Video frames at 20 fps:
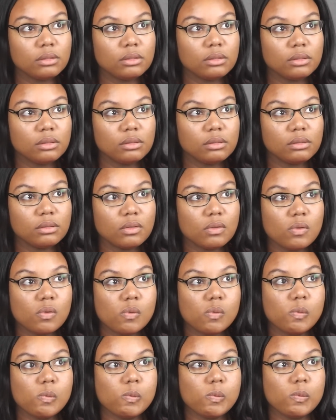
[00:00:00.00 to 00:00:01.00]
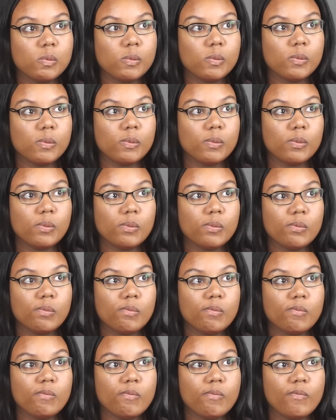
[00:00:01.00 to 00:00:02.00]
Here are some tips on how to tell
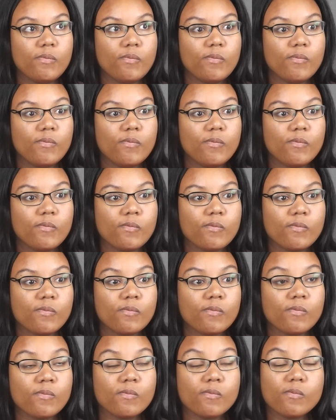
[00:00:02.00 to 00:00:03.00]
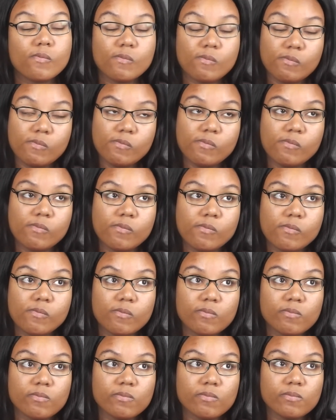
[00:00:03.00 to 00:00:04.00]
your loved ones. A lot of people
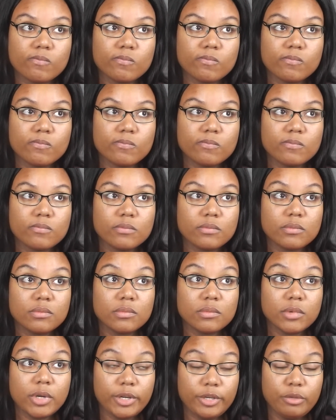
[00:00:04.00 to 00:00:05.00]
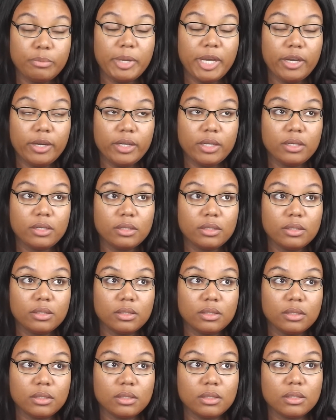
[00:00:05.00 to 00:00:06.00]
find it difficult. Are you married?
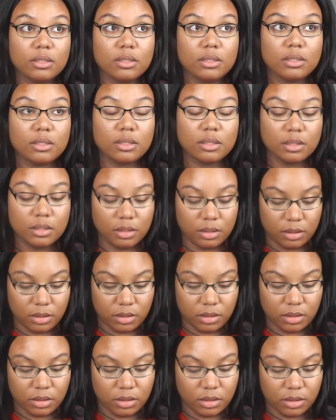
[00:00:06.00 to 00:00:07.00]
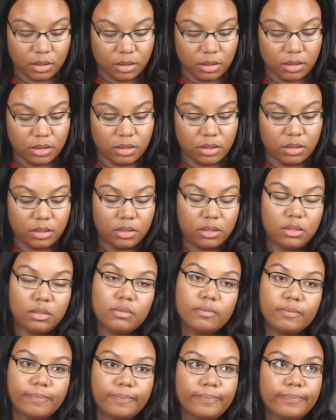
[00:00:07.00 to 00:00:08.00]
No.
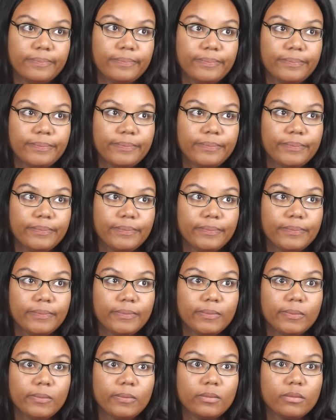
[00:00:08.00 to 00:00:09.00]
I think I want to know.